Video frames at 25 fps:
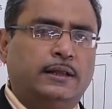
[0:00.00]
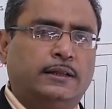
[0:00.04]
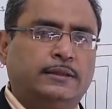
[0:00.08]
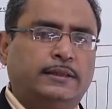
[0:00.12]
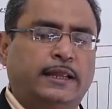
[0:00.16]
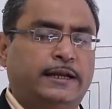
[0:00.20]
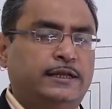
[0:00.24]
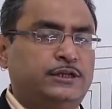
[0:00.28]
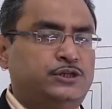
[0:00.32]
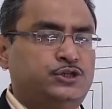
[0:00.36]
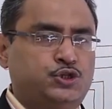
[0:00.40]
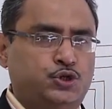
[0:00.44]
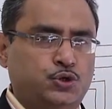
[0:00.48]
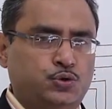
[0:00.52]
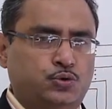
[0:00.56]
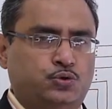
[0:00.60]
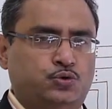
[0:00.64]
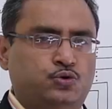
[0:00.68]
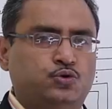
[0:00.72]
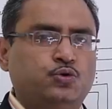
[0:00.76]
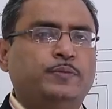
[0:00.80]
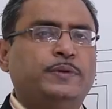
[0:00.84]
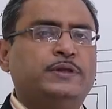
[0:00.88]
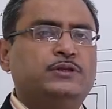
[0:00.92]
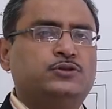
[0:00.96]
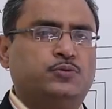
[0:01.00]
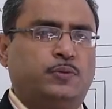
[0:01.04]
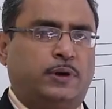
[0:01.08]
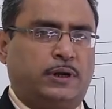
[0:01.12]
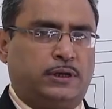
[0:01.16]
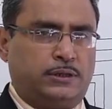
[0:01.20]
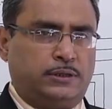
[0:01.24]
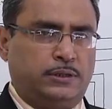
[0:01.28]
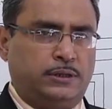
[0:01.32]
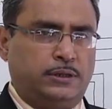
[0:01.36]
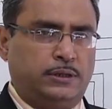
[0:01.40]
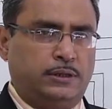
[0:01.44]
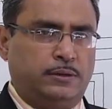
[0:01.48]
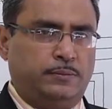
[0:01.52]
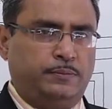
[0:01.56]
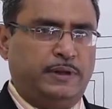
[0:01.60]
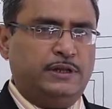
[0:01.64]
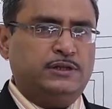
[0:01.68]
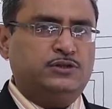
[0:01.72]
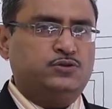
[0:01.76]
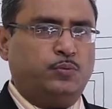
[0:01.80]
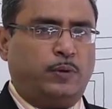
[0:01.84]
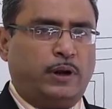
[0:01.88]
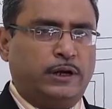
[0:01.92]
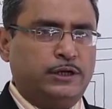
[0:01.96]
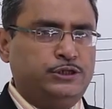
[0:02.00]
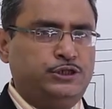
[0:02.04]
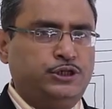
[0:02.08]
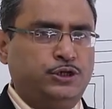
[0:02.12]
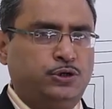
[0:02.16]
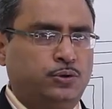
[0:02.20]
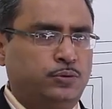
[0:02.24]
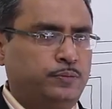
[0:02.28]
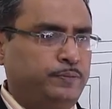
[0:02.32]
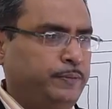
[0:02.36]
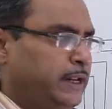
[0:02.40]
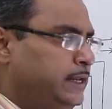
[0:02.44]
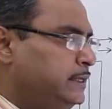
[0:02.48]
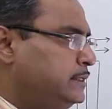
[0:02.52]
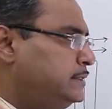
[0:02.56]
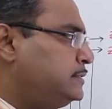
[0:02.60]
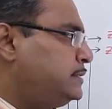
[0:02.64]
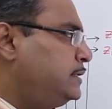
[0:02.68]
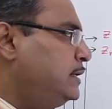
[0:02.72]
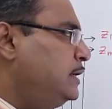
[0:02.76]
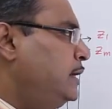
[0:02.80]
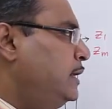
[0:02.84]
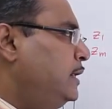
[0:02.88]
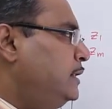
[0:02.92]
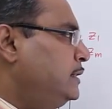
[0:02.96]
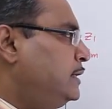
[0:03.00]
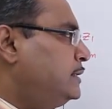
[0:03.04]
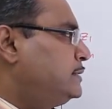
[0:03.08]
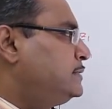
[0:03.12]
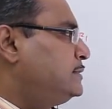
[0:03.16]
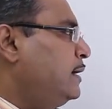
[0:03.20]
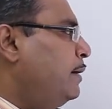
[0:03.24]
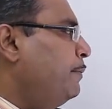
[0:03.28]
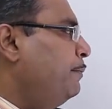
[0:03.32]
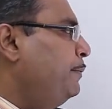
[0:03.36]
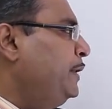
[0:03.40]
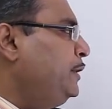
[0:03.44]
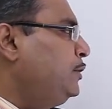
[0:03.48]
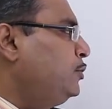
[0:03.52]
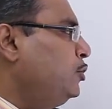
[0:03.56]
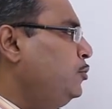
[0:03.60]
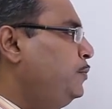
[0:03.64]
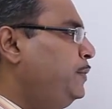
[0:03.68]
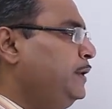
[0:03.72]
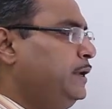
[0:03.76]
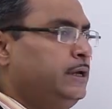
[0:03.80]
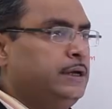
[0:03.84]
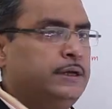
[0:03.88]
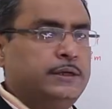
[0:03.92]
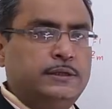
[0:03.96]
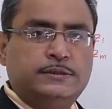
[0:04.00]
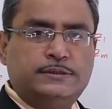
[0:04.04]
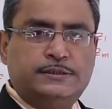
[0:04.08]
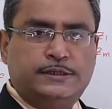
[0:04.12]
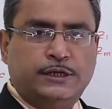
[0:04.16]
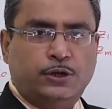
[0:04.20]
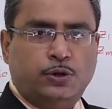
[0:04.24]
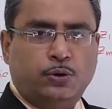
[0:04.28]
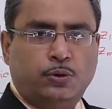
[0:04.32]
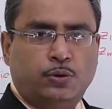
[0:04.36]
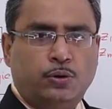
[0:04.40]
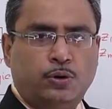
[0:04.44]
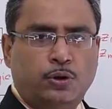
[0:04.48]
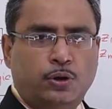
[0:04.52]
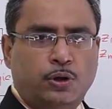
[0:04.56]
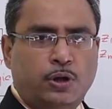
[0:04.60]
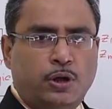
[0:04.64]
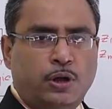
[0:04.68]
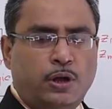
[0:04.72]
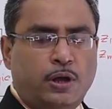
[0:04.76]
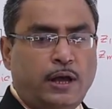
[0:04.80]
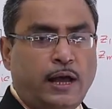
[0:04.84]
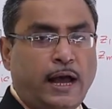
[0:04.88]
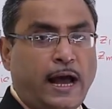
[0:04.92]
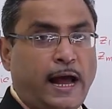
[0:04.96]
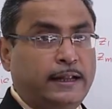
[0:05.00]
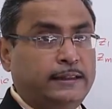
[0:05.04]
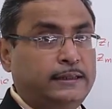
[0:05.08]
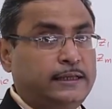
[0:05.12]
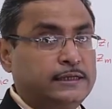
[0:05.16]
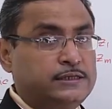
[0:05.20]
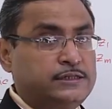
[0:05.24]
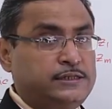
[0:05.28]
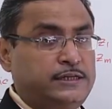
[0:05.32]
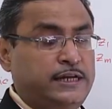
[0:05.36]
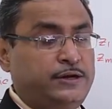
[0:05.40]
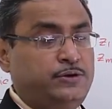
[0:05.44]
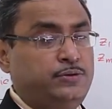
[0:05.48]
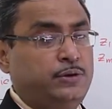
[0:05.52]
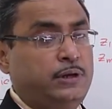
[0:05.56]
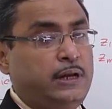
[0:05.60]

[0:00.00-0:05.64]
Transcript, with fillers: That is 2. 2 means what? Means 1 0. Means the sum bit will be 0 and the state